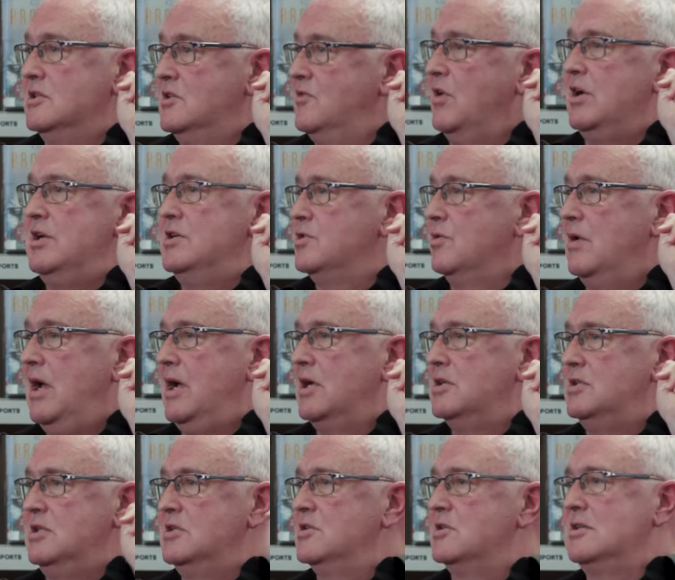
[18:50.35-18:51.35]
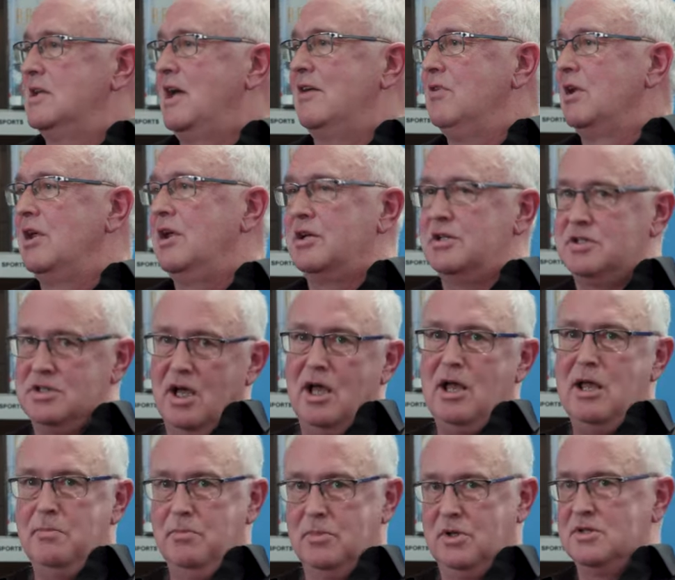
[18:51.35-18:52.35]
It's very direct. He doesn't have a lot of
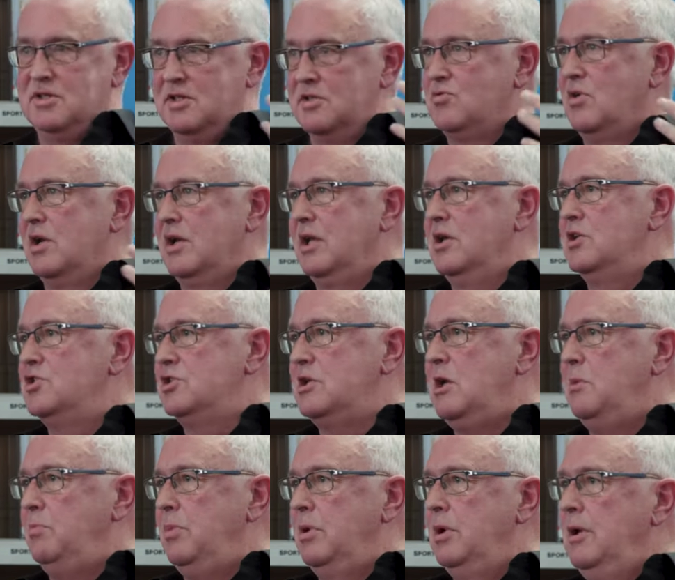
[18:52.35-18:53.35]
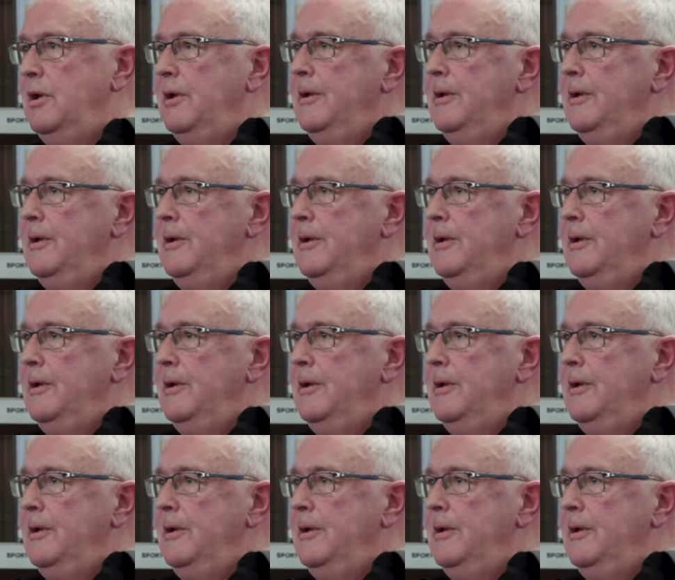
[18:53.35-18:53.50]
time because he's running the ship.